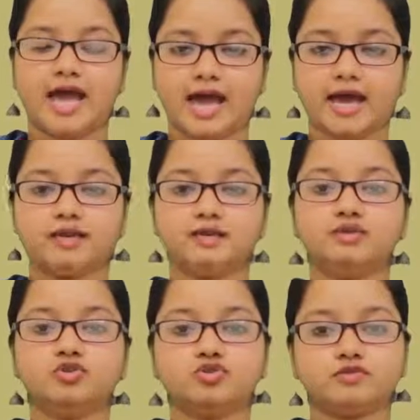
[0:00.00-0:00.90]
And
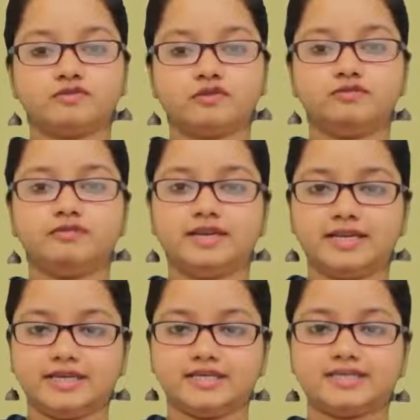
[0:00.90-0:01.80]
to fulfill
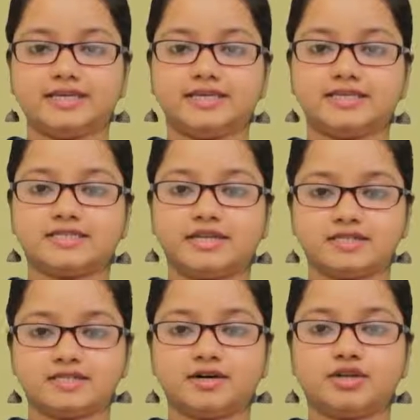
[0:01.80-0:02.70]
this, it is
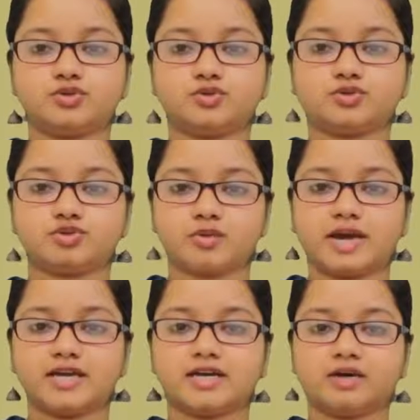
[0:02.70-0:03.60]
necessary to
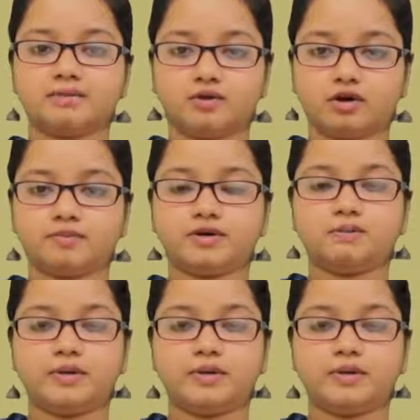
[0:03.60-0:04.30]
strike a proper